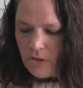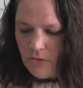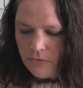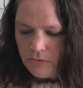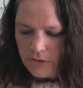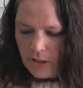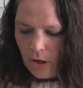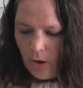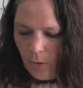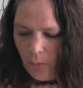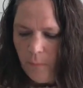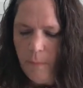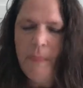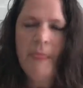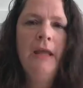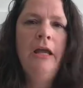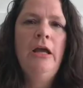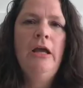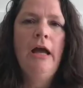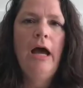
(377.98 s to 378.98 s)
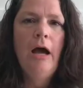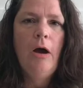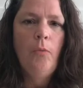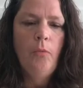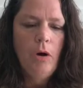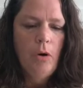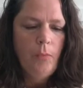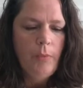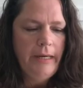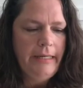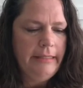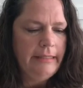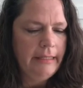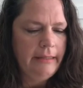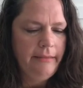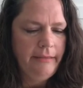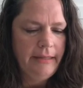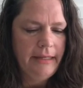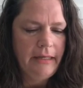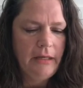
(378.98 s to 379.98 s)
So what we
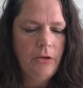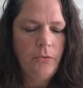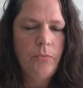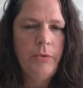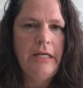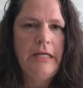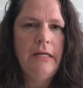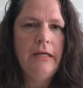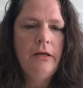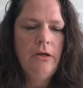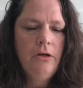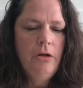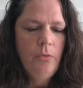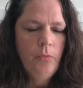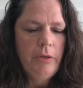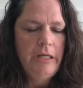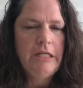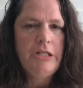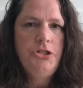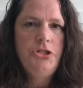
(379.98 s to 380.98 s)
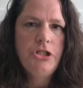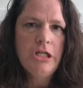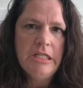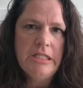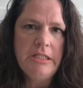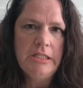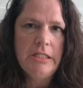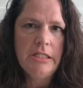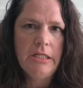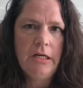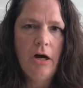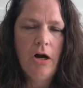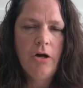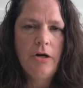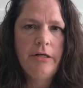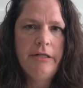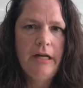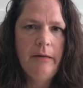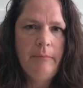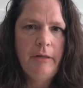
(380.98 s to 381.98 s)
did then is we adjusted
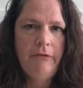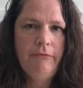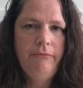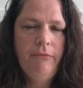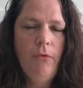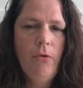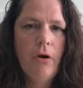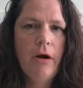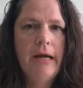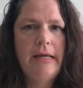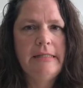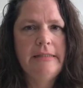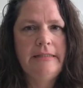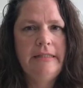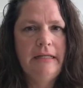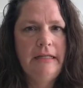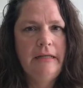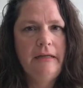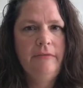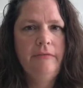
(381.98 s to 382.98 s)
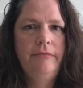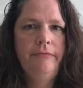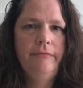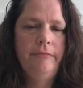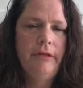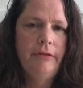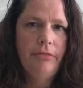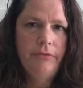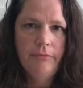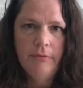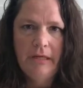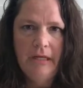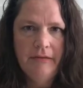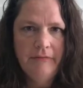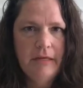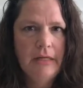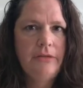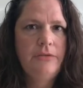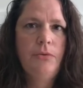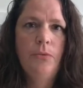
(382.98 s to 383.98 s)
our W-4 instead of the 3
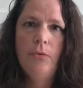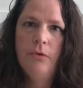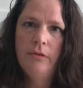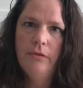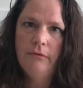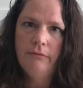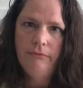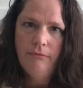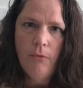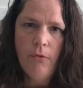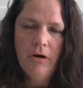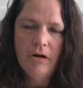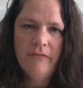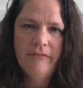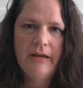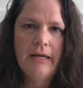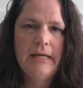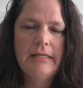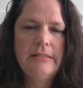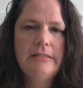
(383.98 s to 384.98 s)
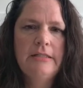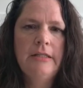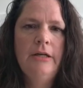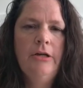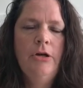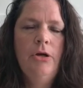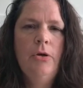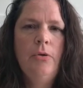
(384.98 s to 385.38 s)
of us or the 4 of us.